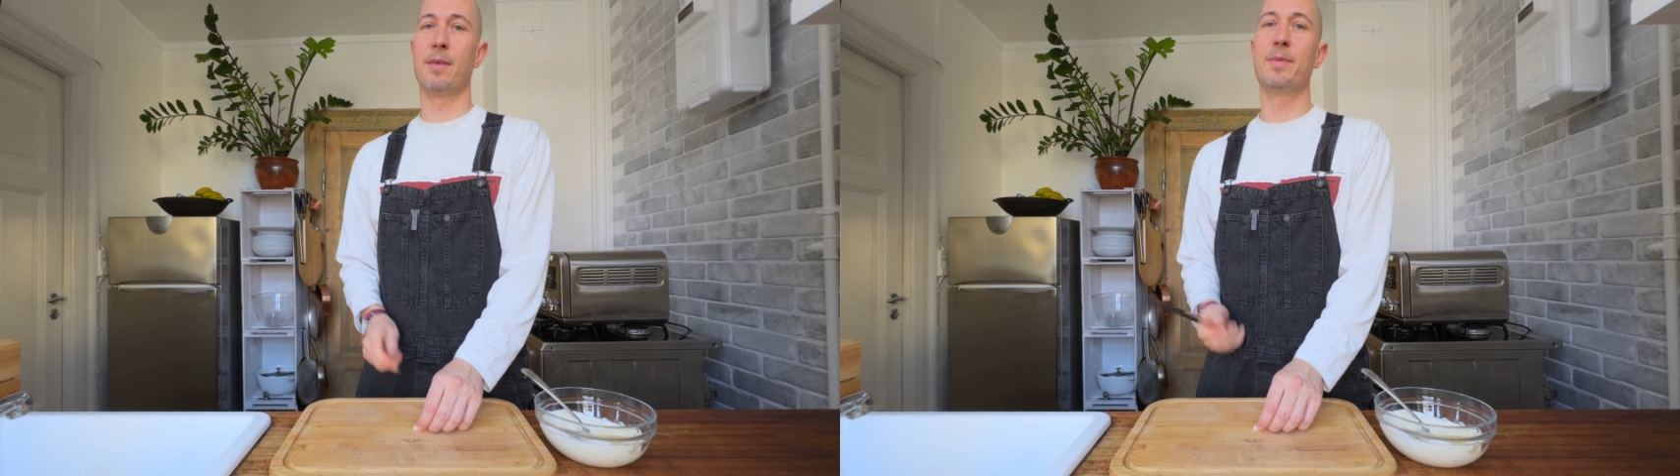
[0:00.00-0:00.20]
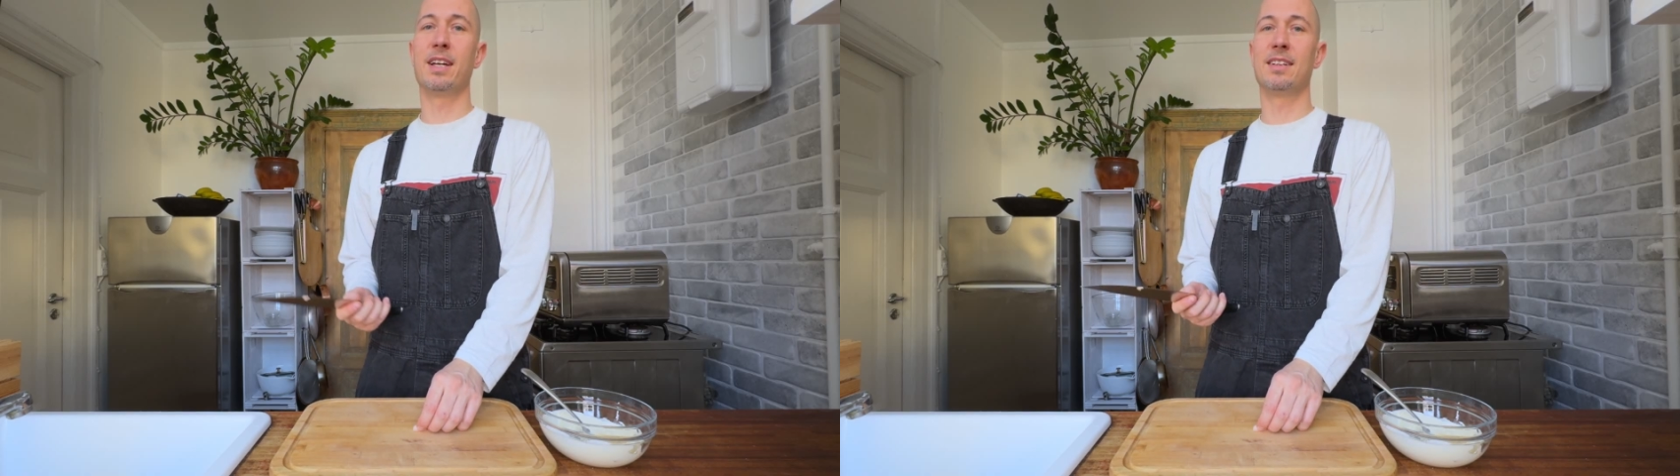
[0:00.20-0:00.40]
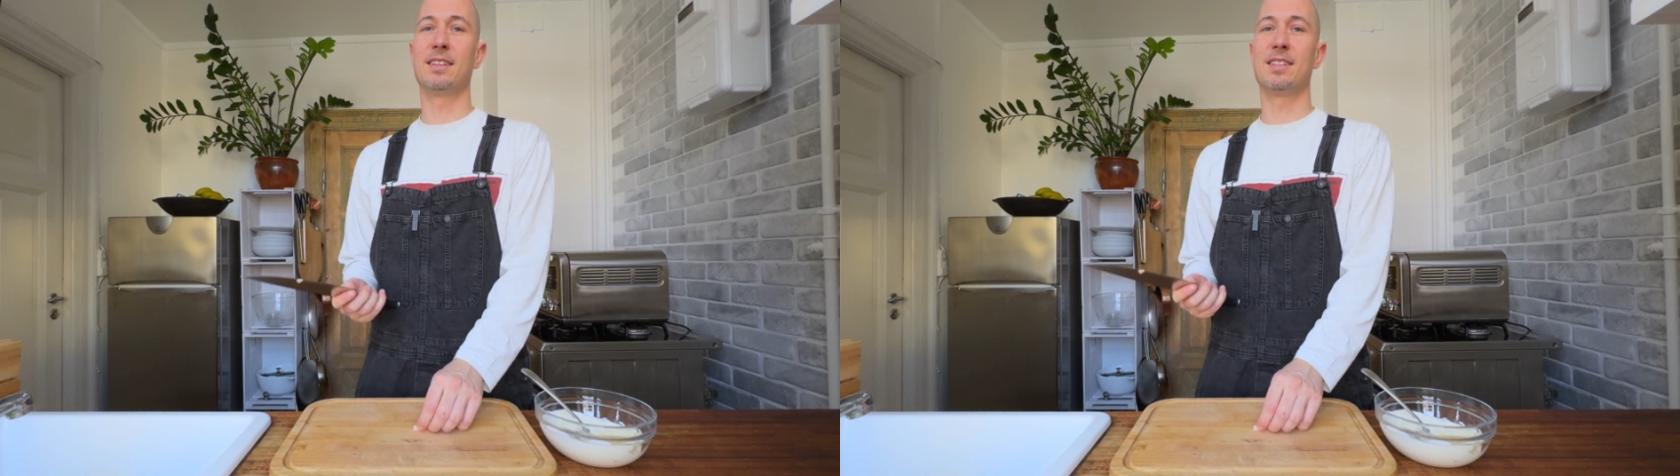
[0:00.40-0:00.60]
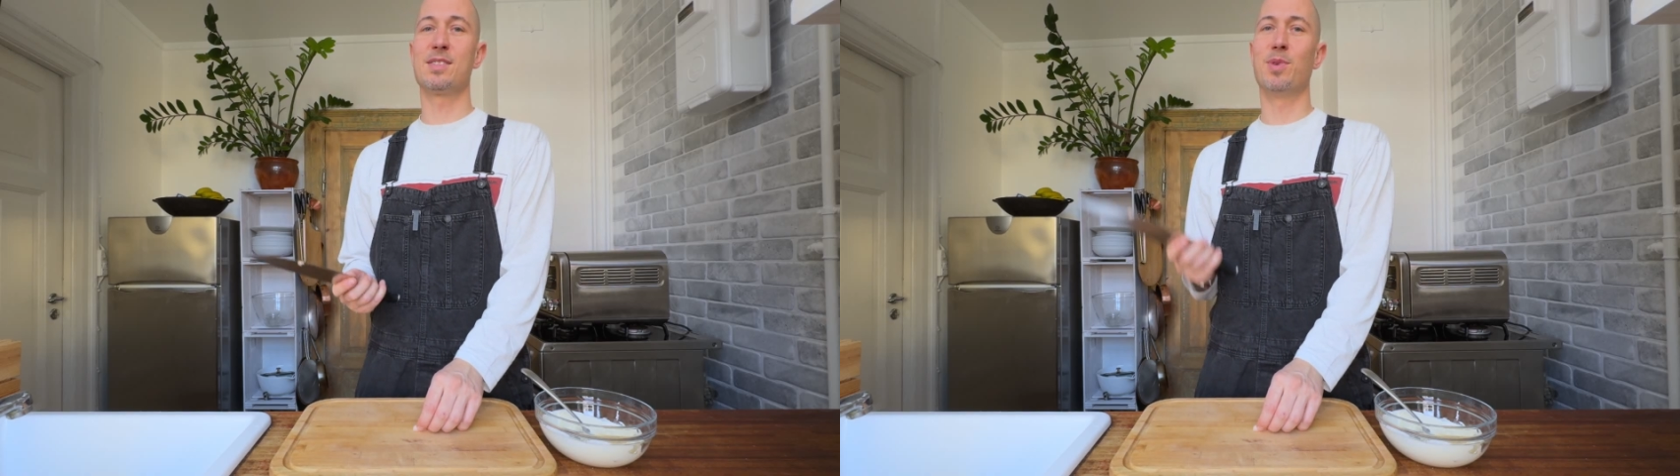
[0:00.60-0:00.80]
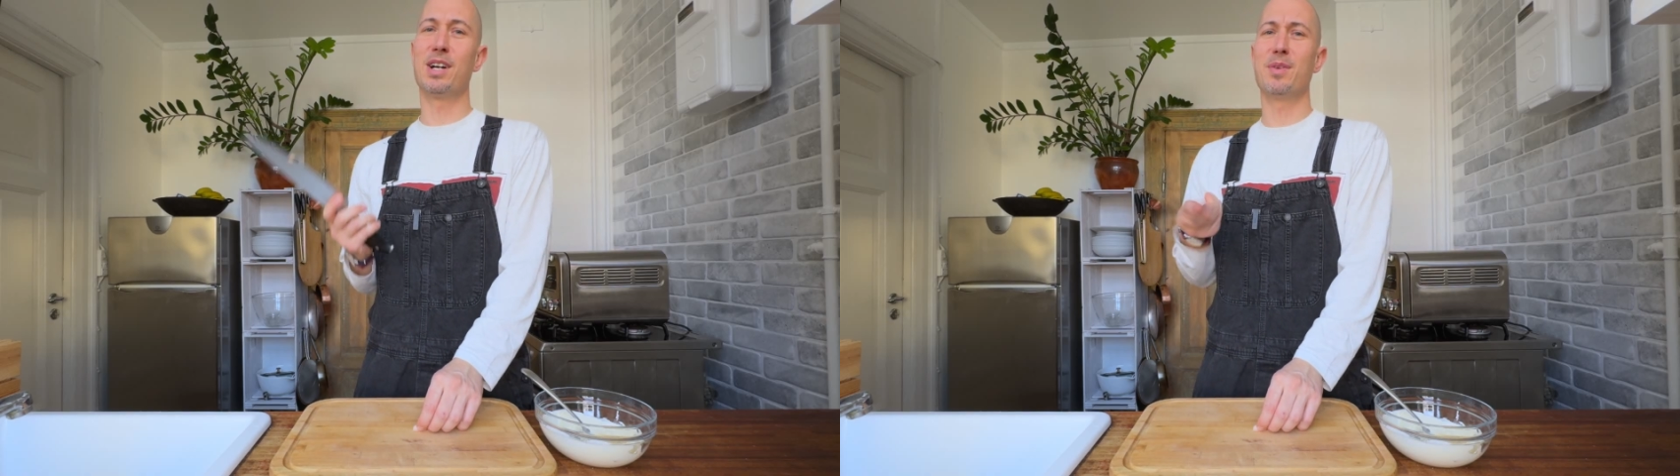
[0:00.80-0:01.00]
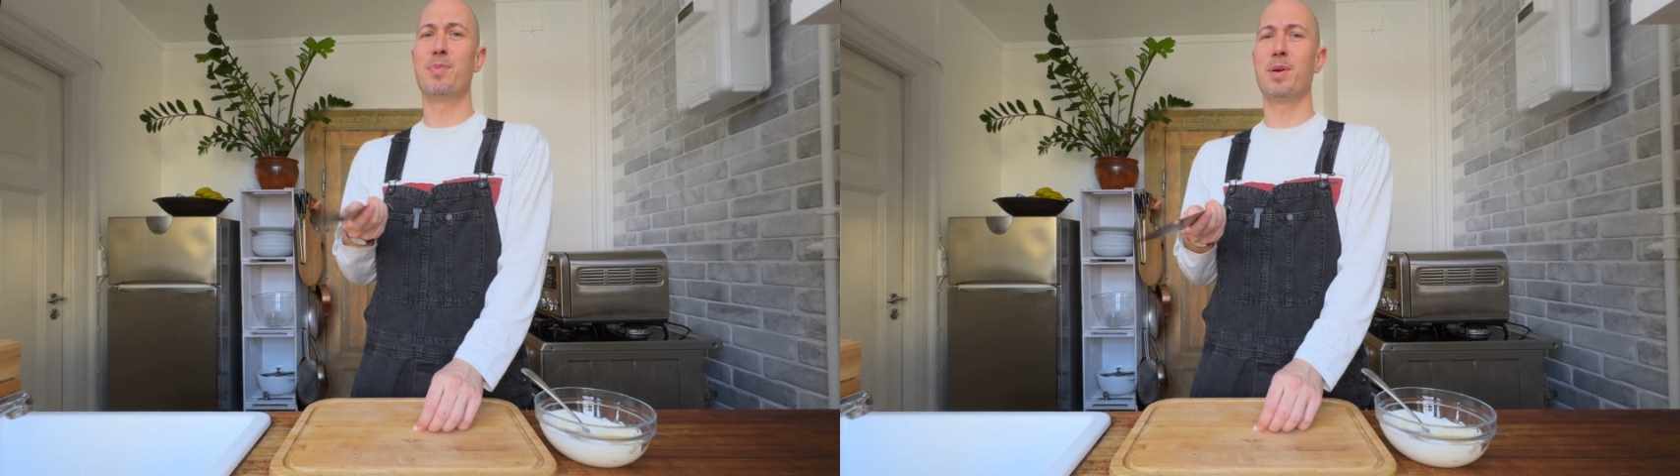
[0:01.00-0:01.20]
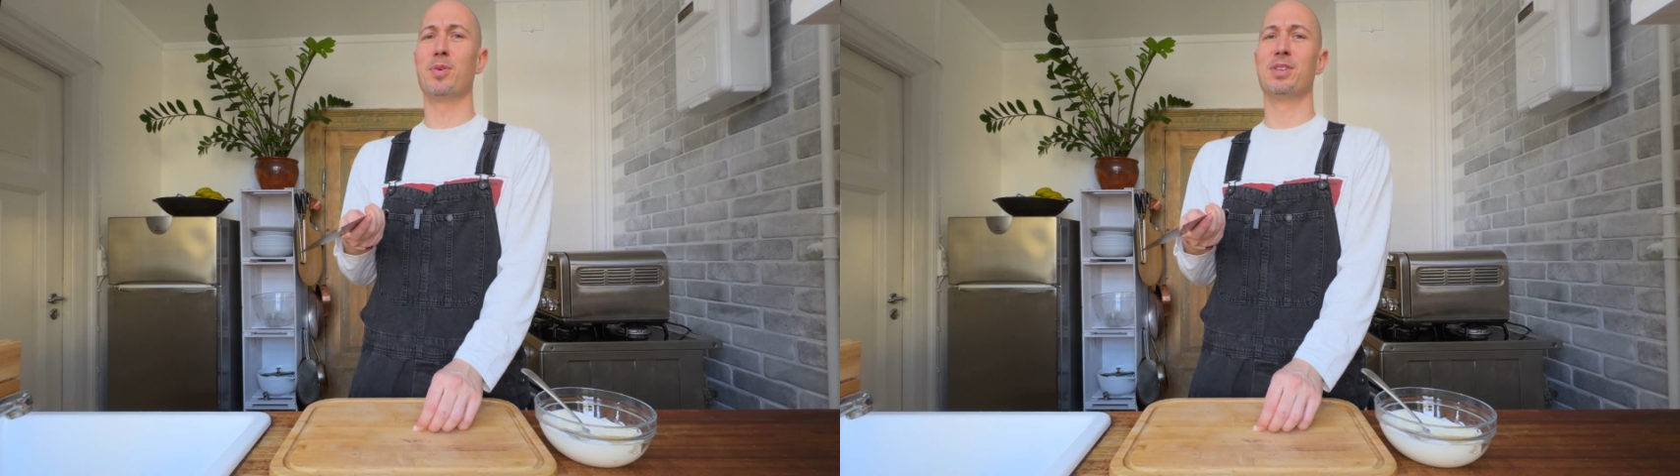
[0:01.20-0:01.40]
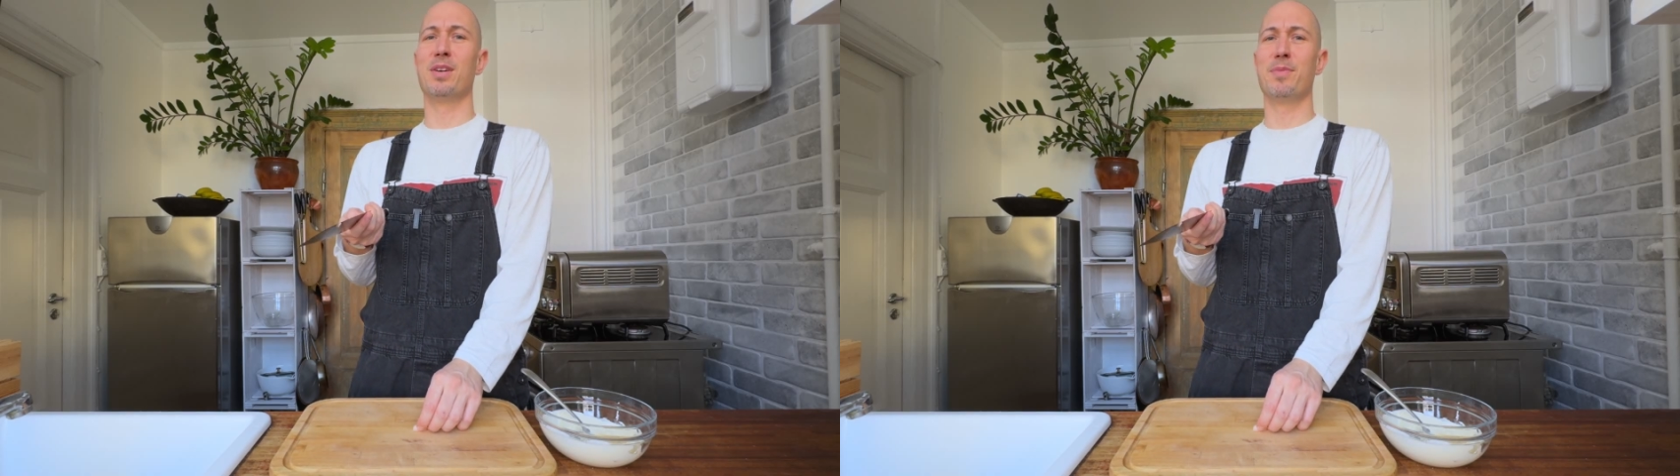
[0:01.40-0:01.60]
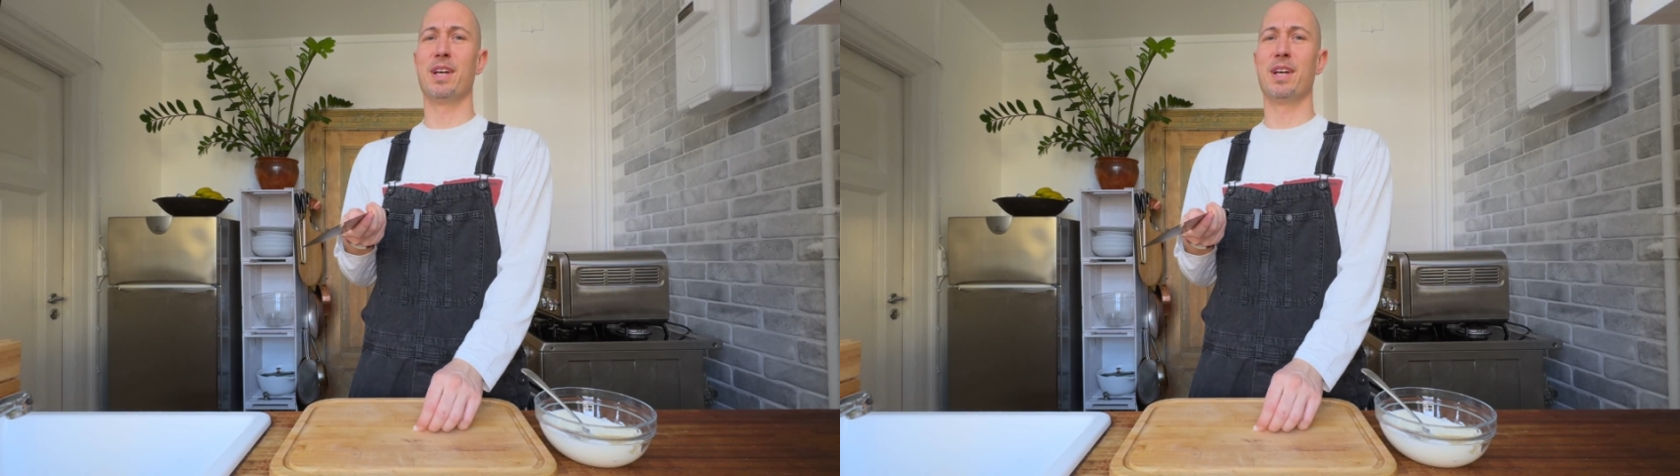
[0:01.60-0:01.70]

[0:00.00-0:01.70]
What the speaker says: I mean, smarter people than